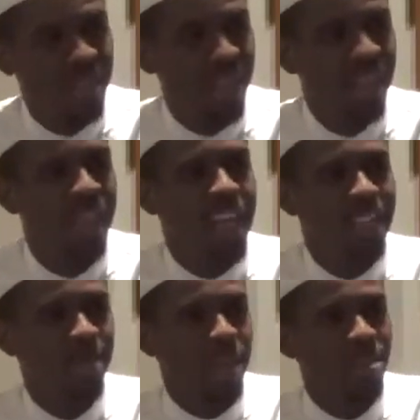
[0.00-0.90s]
study?
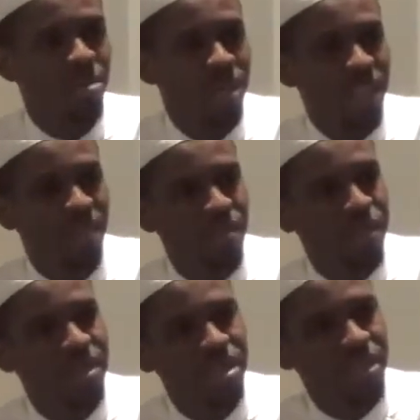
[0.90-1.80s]
It's because you need your
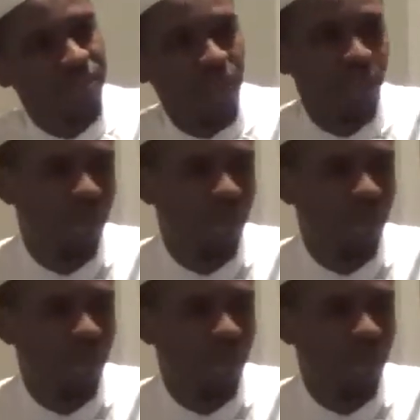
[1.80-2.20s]
friends and your family